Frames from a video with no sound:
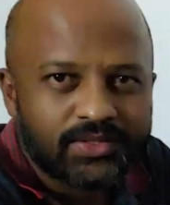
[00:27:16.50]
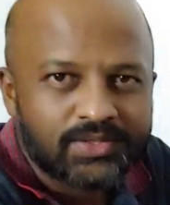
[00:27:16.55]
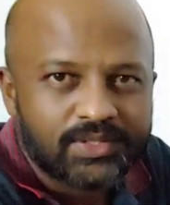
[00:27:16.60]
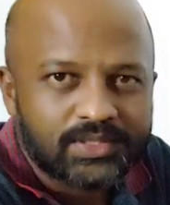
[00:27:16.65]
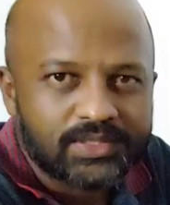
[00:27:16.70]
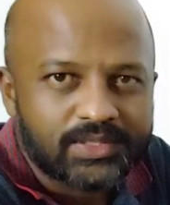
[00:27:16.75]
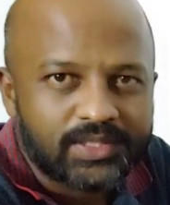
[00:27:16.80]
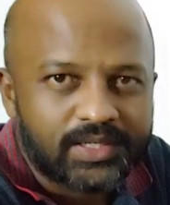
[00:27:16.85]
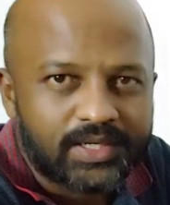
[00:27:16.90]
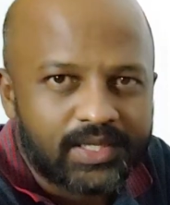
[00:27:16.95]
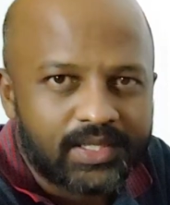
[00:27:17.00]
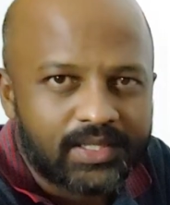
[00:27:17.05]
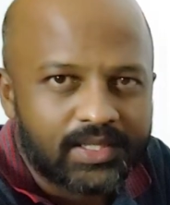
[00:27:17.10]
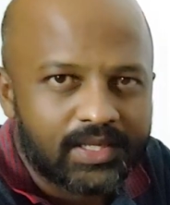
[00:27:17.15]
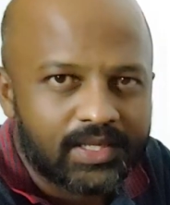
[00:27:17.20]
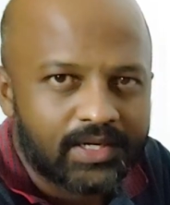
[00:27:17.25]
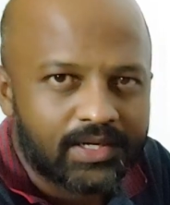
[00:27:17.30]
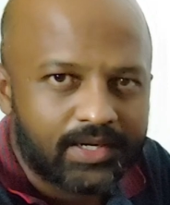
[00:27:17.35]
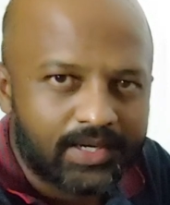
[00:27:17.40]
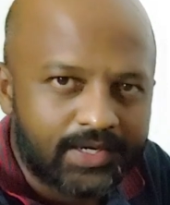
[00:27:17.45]
is just sitting
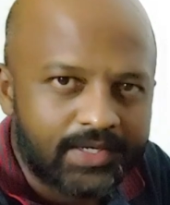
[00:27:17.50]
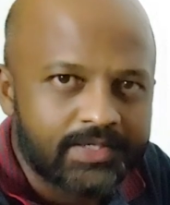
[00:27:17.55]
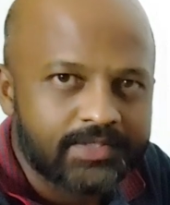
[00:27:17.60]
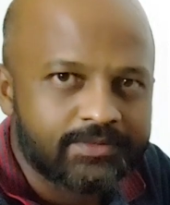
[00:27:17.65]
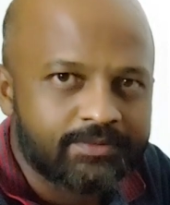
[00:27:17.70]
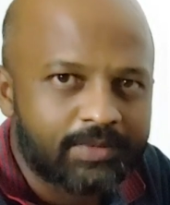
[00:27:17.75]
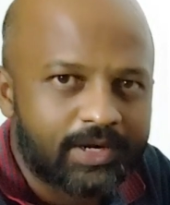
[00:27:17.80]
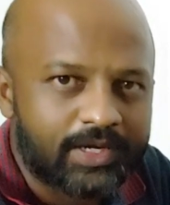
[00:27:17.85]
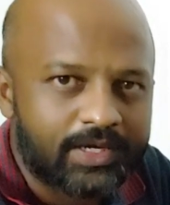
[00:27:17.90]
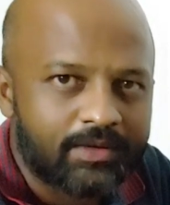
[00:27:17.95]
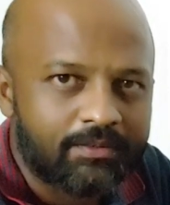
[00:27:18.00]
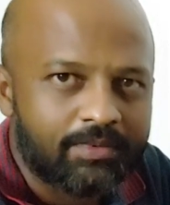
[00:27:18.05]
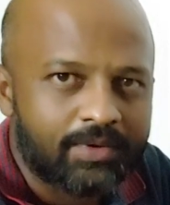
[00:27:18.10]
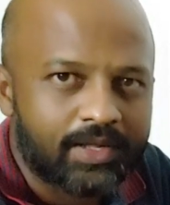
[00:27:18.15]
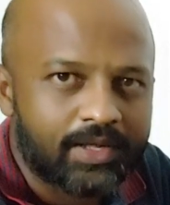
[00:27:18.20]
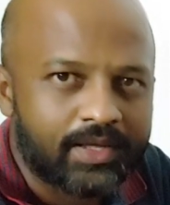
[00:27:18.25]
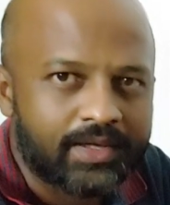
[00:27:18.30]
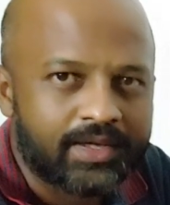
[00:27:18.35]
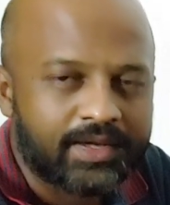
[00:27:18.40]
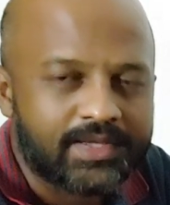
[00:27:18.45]
there. It is
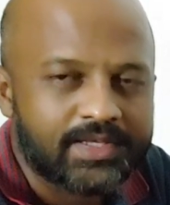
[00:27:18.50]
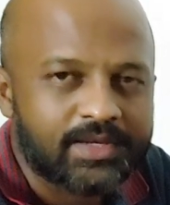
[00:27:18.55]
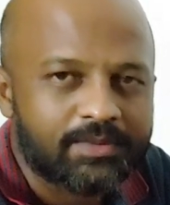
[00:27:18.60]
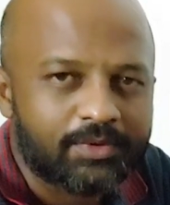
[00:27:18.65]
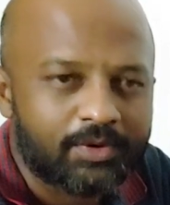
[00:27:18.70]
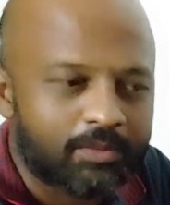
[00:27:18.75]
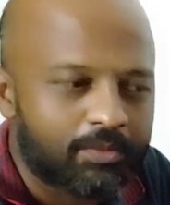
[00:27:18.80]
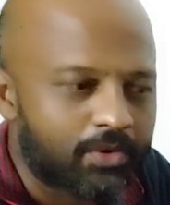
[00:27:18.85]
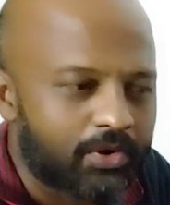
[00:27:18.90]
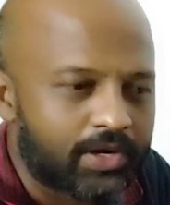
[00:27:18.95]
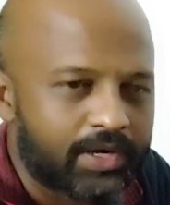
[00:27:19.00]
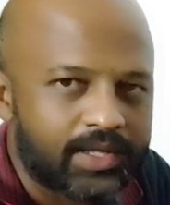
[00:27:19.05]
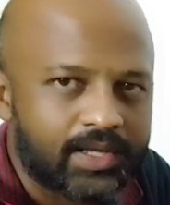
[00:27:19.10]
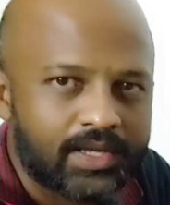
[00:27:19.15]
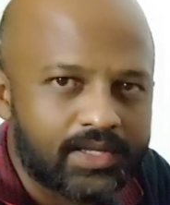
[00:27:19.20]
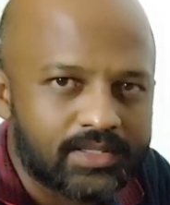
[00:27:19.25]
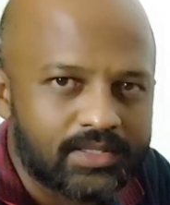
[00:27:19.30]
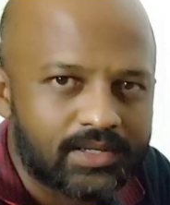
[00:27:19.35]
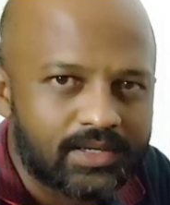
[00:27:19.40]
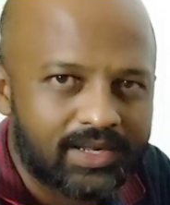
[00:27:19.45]
multiplying, except your body
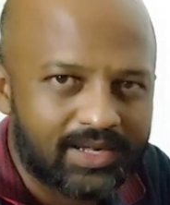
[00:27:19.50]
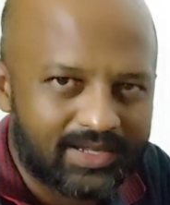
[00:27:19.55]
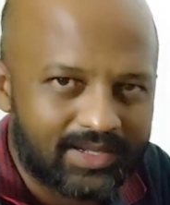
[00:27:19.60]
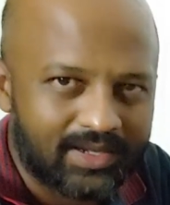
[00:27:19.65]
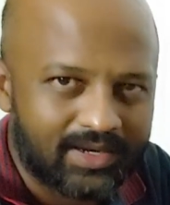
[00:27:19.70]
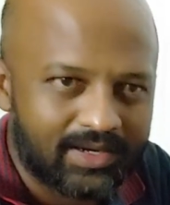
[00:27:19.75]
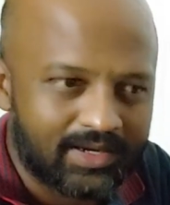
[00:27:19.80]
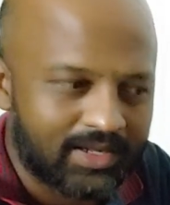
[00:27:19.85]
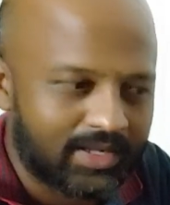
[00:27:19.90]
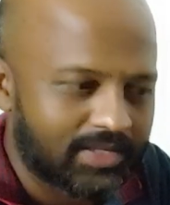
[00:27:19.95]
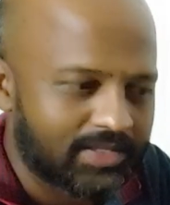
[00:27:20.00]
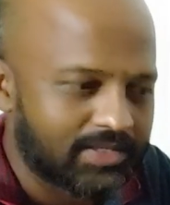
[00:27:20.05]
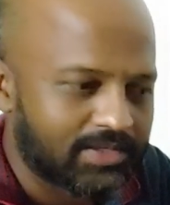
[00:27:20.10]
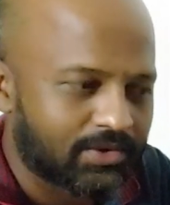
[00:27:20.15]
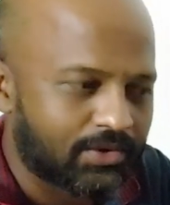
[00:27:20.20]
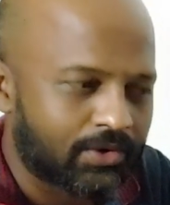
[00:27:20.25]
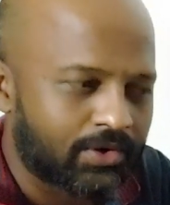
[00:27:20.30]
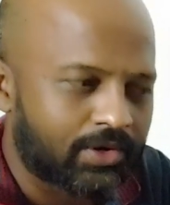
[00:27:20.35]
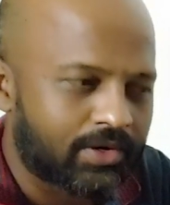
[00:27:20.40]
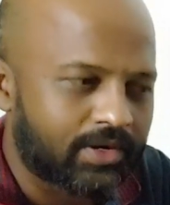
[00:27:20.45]
hasn't recognized
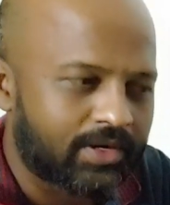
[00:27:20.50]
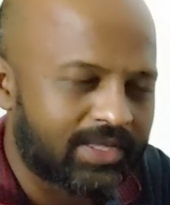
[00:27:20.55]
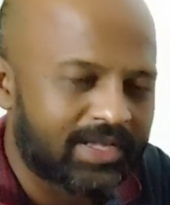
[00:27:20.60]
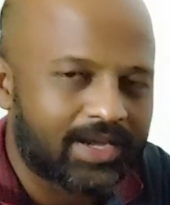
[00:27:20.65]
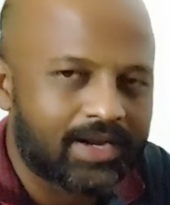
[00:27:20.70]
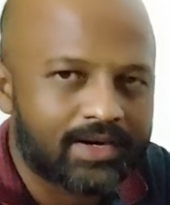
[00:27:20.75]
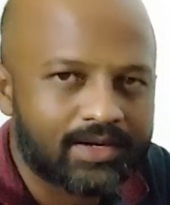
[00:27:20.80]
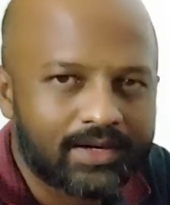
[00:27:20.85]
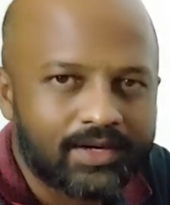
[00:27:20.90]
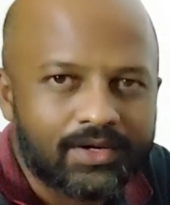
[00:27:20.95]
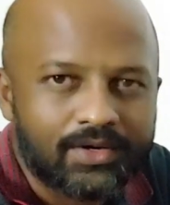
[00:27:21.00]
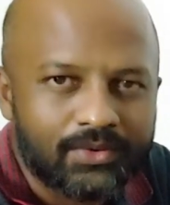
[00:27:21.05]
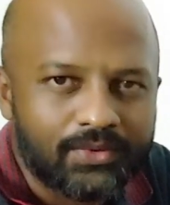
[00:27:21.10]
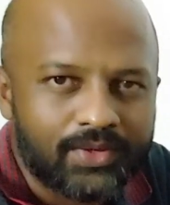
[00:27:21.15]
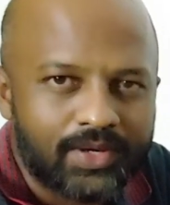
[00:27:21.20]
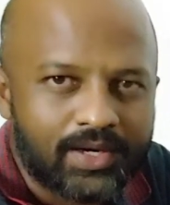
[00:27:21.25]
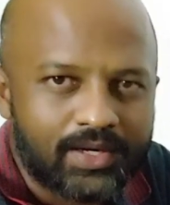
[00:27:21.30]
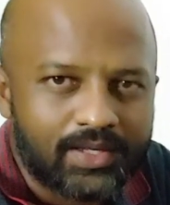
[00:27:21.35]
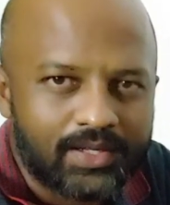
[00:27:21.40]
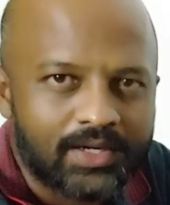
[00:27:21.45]
or reacted to
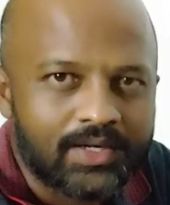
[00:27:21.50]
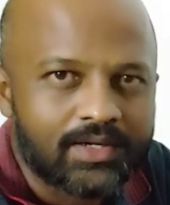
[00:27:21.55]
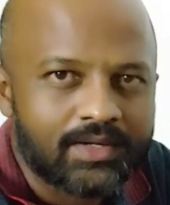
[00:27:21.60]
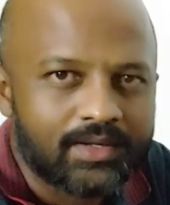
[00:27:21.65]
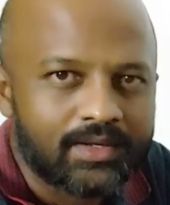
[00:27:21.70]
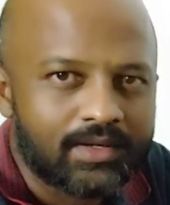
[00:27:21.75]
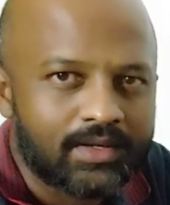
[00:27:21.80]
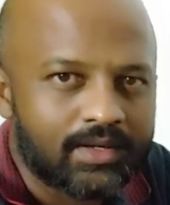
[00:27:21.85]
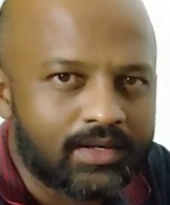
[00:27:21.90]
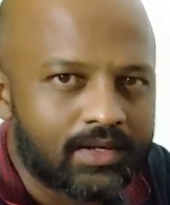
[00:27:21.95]
that yet.